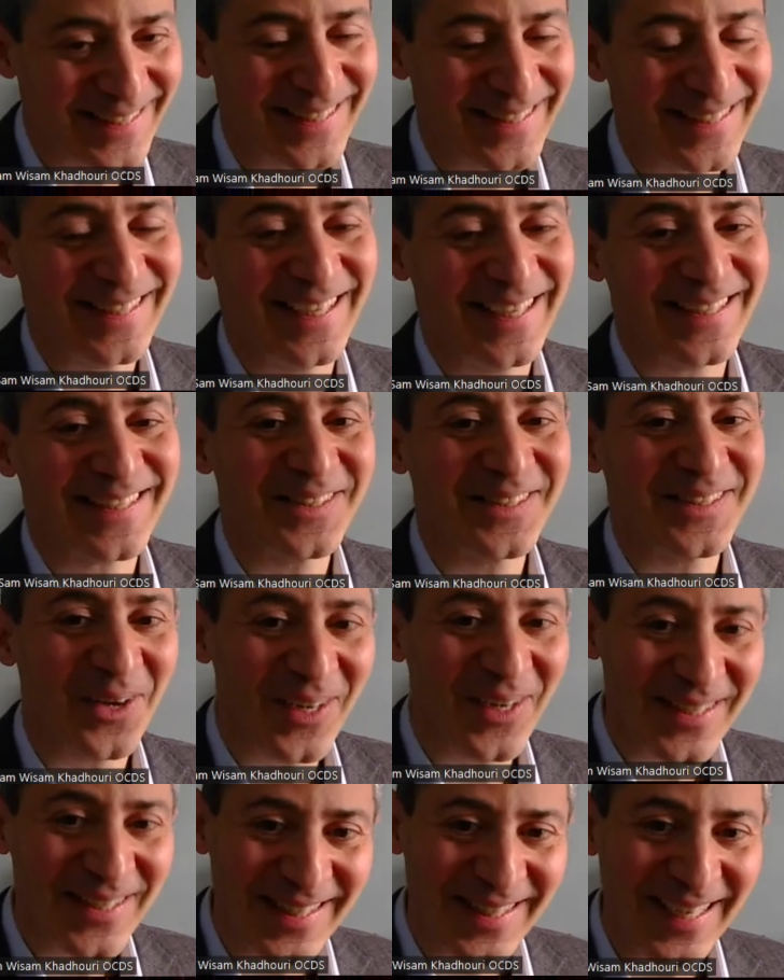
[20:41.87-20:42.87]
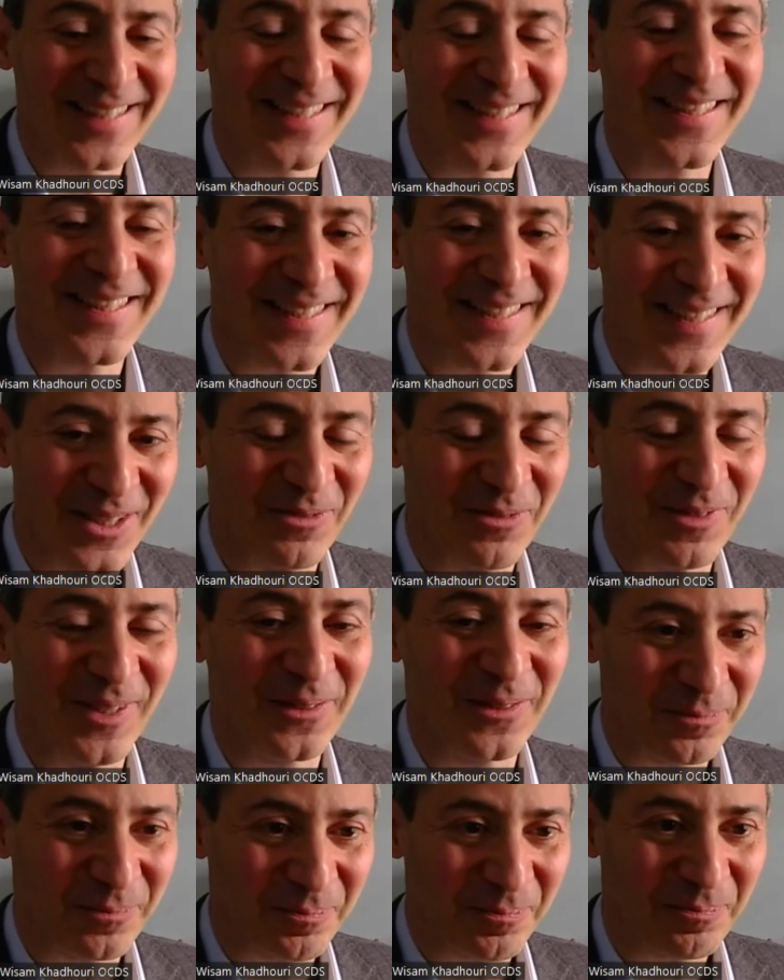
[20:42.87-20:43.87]
this is yes. just this pause
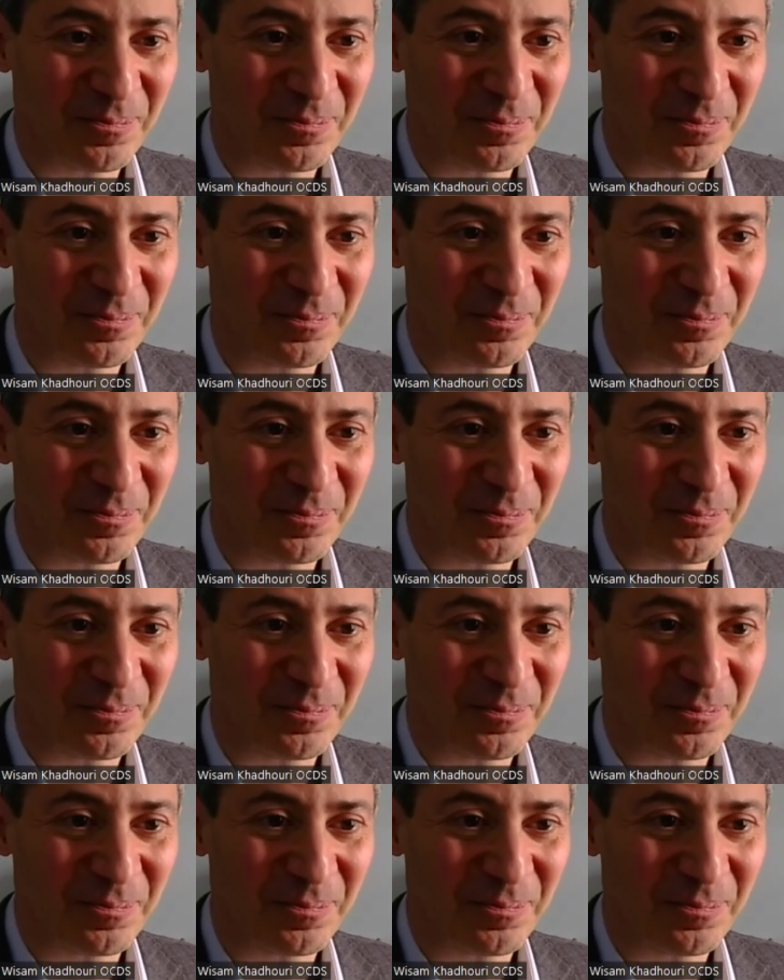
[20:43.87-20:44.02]
is